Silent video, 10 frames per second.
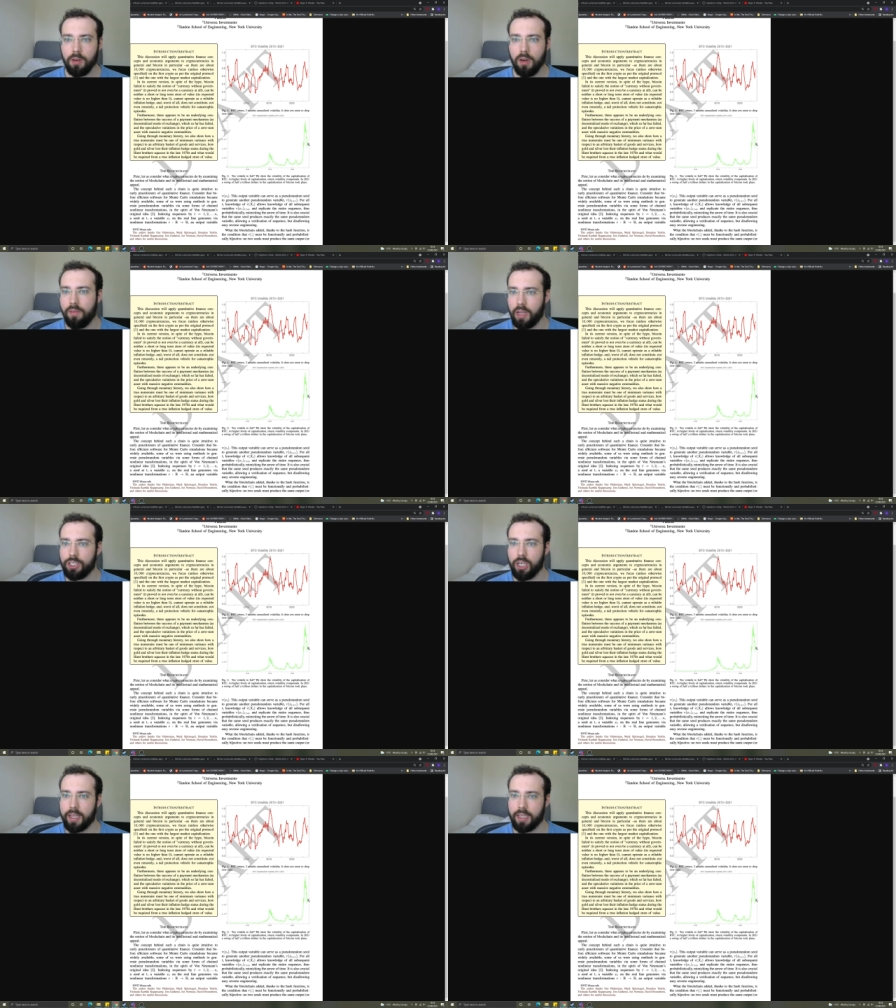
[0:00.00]

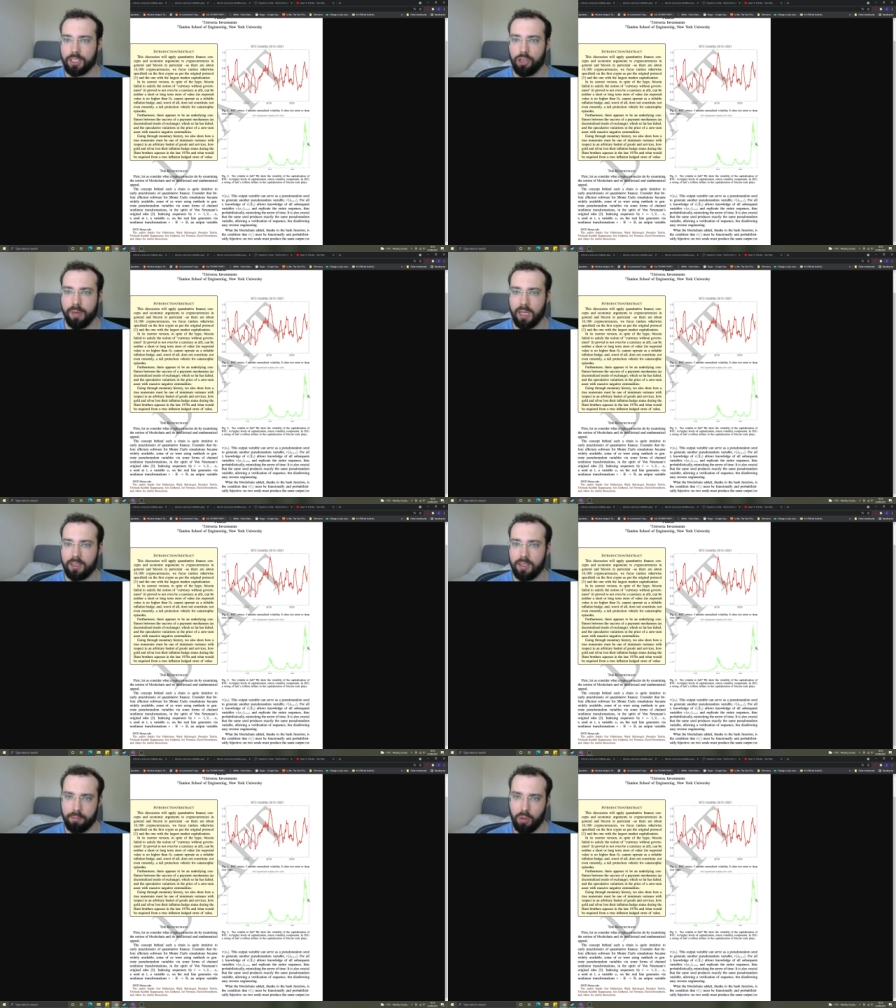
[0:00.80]
Eventually, it gets so big
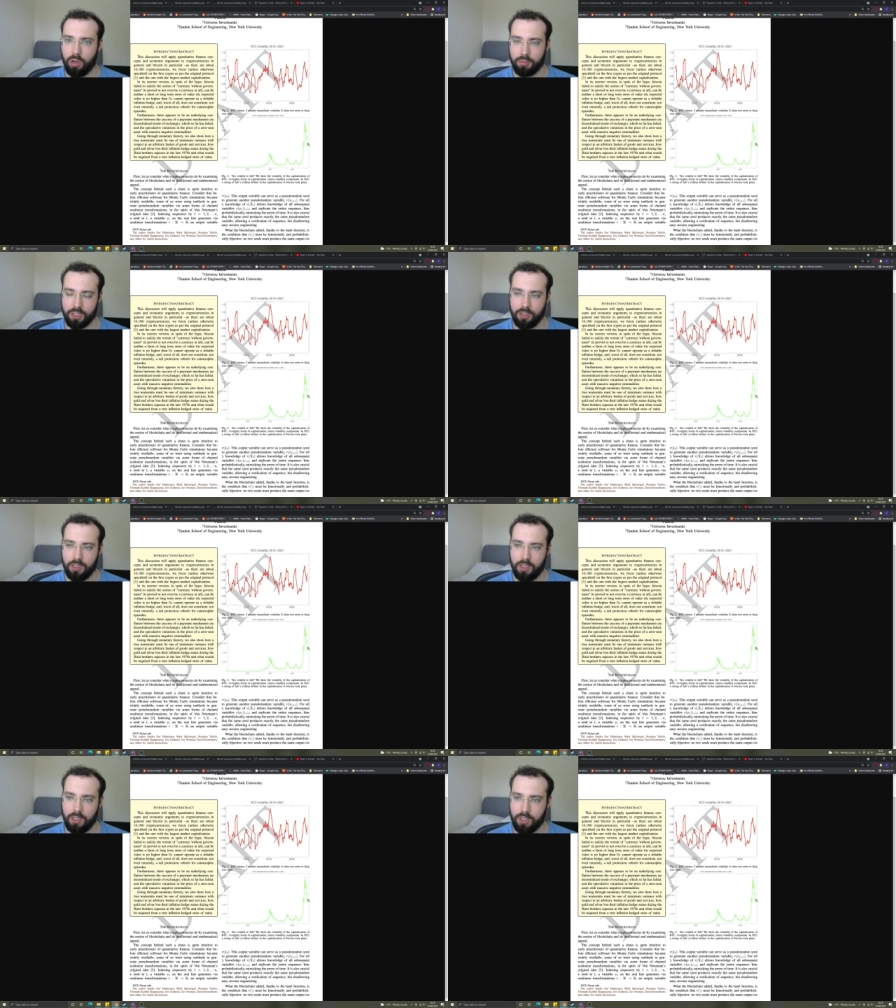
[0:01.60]
that it pops,
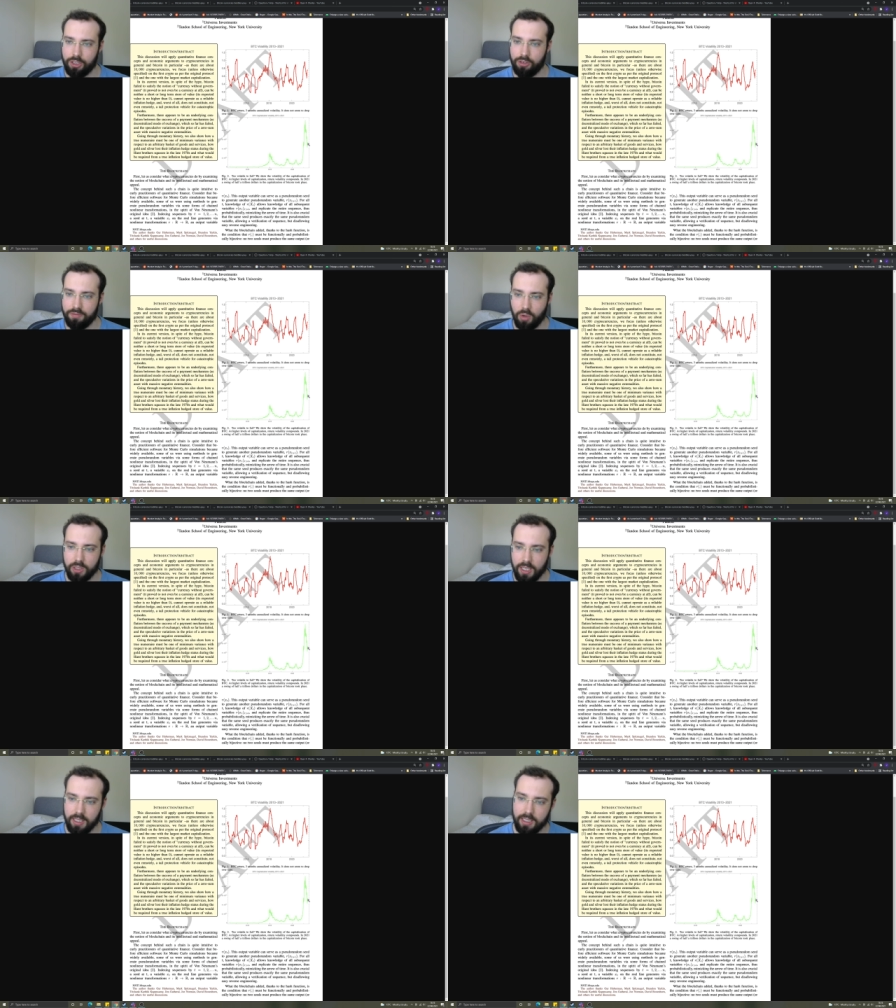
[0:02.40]
and so the
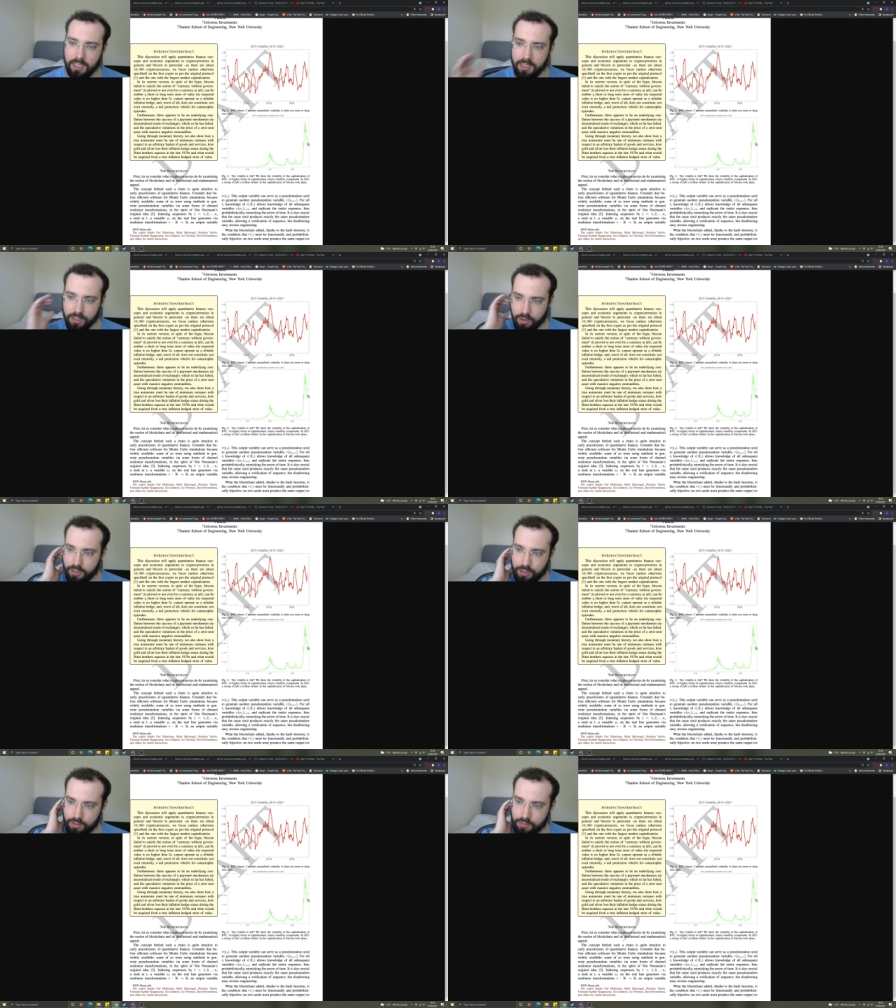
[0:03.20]
volatility is going to